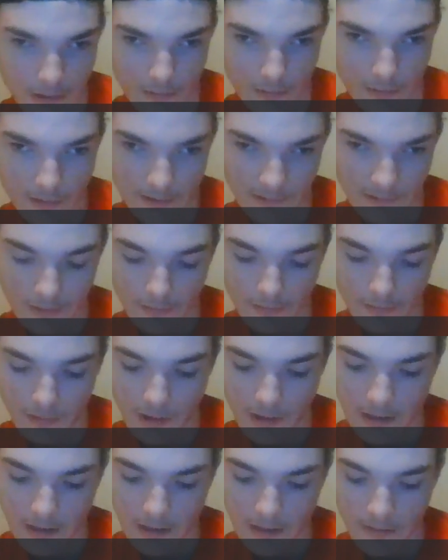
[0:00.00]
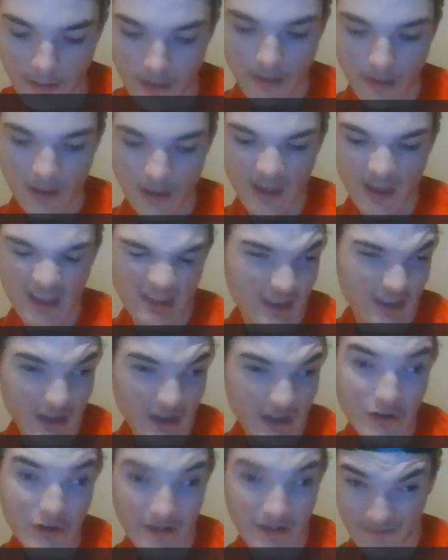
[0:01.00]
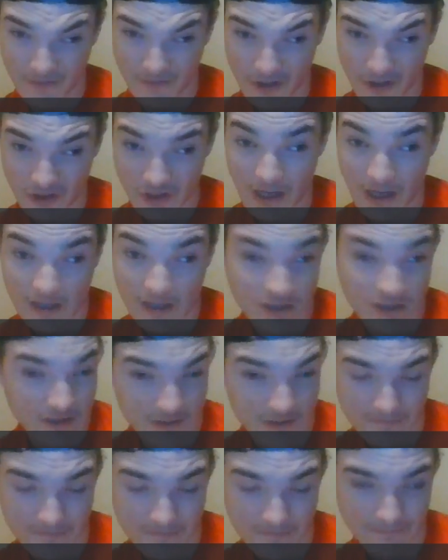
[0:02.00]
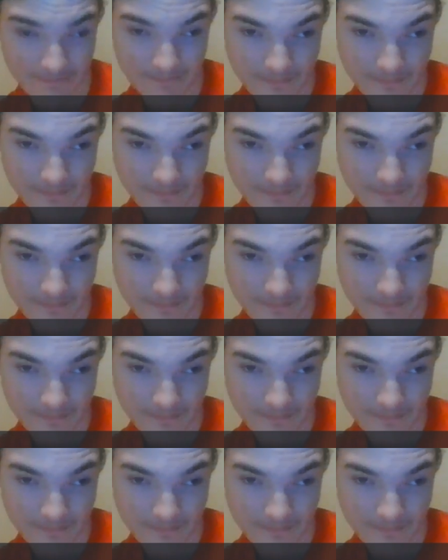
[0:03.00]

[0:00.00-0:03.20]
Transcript: the US and UK. The US version had just